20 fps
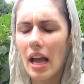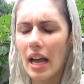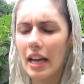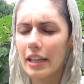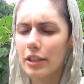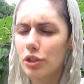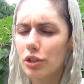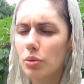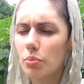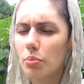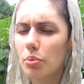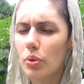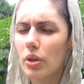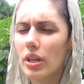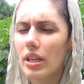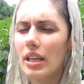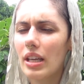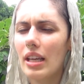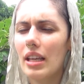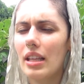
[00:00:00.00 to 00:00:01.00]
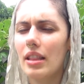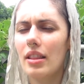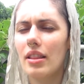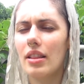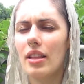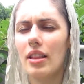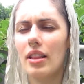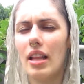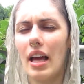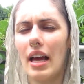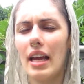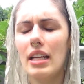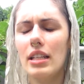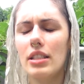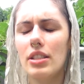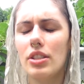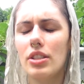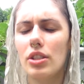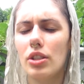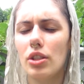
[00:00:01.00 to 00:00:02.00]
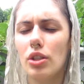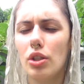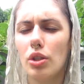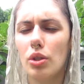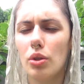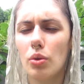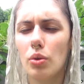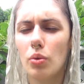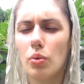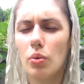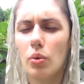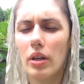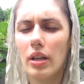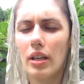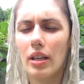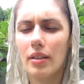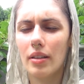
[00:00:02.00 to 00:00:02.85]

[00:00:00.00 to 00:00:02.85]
As you bring in the light, you